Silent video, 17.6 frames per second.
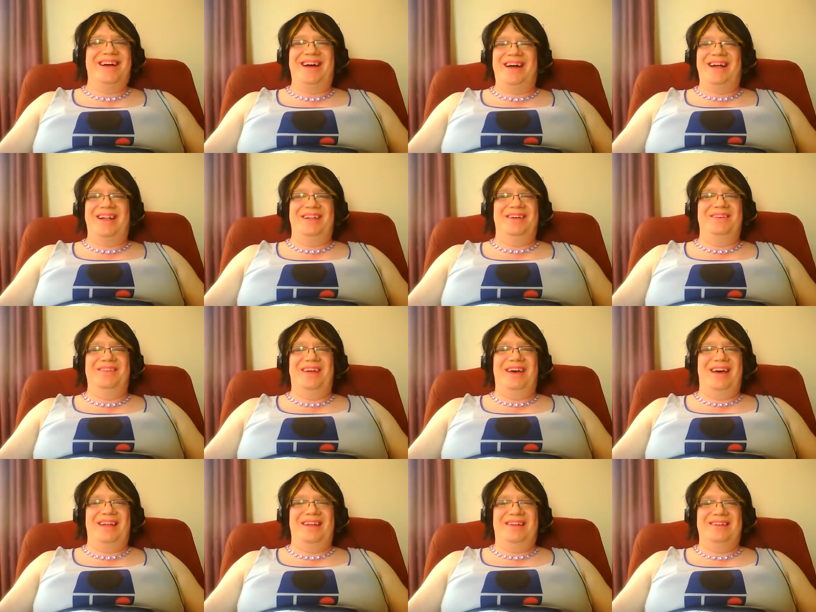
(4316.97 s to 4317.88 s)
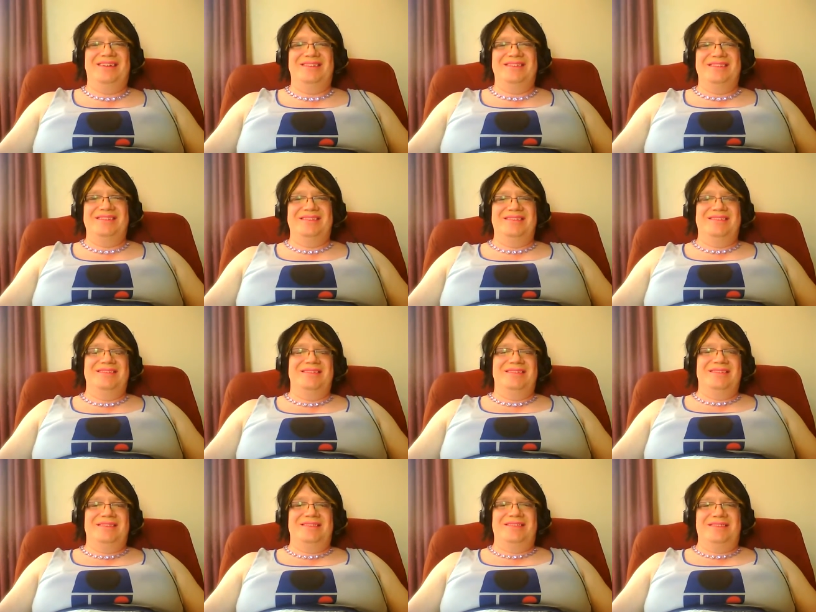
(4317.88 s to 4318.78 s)
I love that.
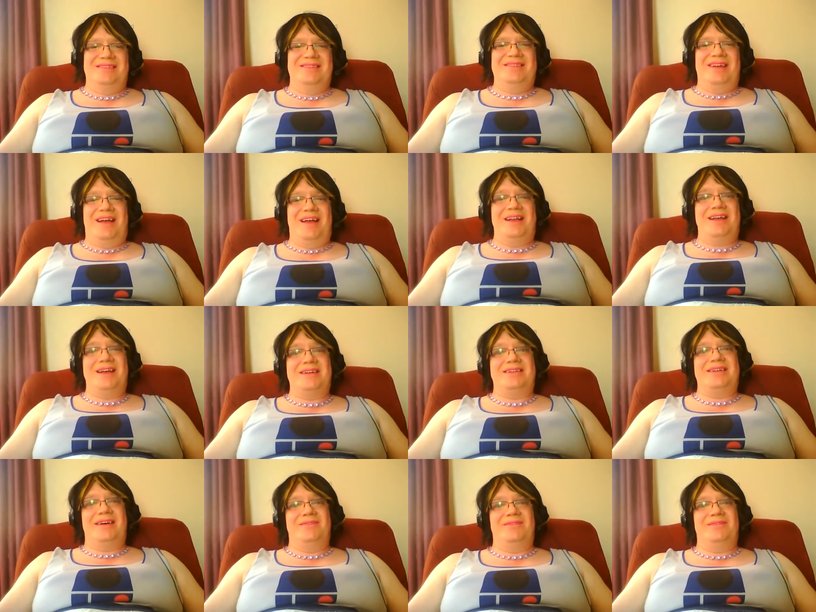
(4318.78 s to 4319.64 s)
And yes, that